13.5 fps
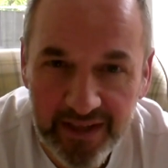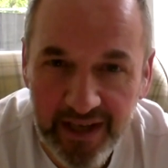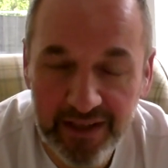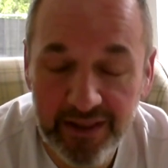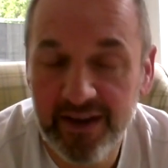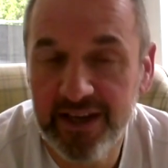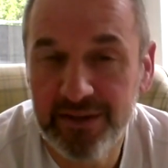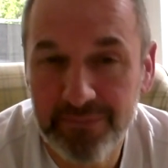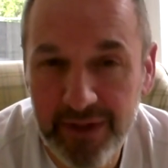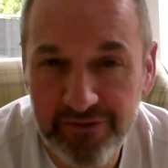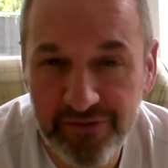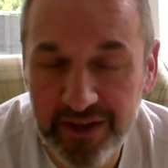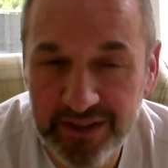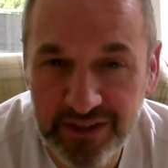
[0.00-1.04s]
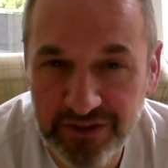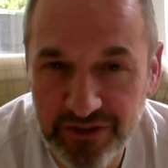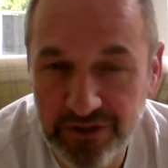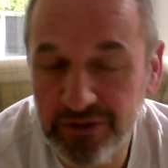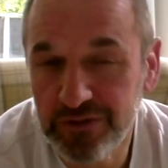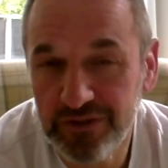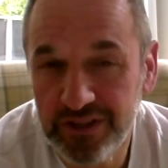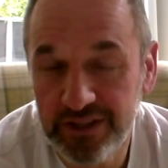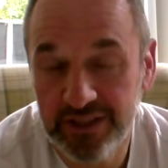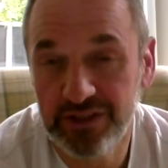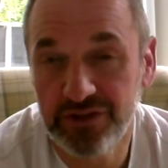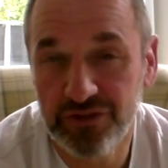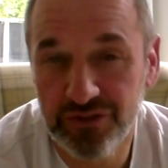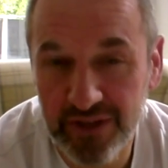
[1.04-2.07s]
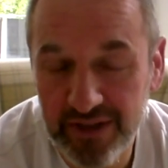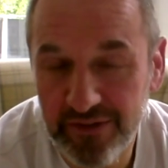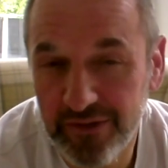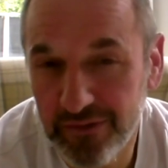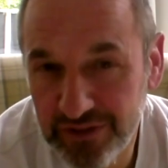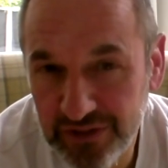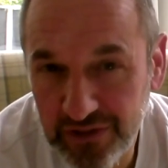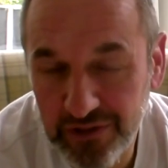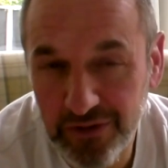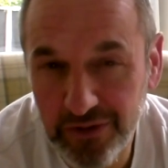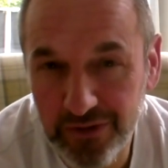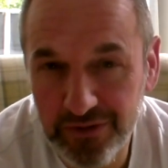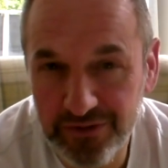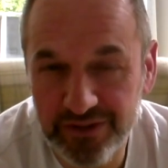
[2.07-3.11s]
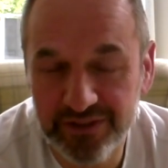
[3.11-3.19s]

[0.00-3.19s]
A lion may find its security in its strength or its claws,